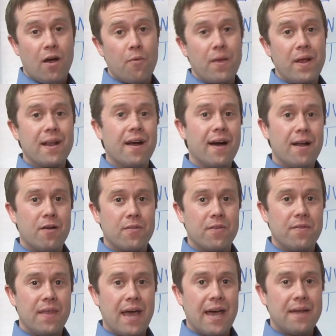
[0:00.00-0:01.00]
a rate higher
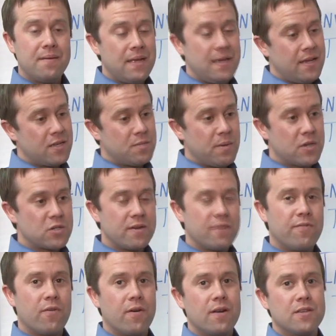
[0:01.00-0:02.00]
than that, especially
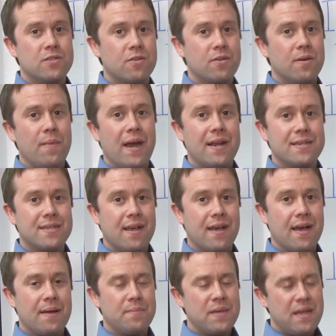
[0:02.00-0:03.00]
for a certain amount of
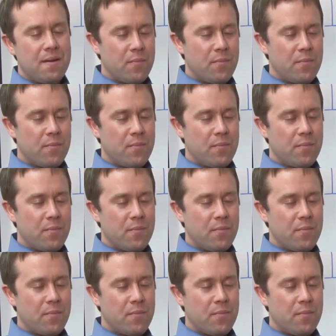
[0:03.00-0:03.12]
time.